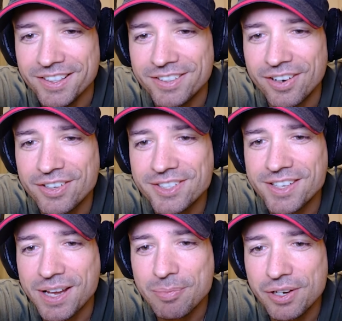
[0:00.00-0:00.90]
Trying to
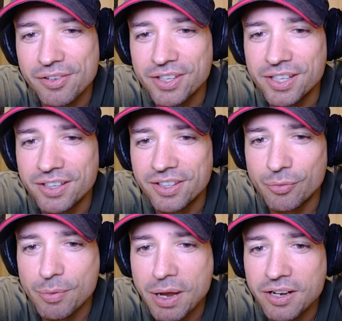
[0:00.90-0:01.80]
snipe here the
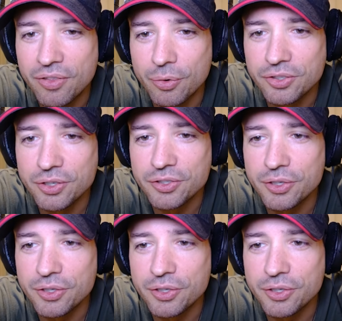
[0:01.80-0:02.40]
remaining thrusters.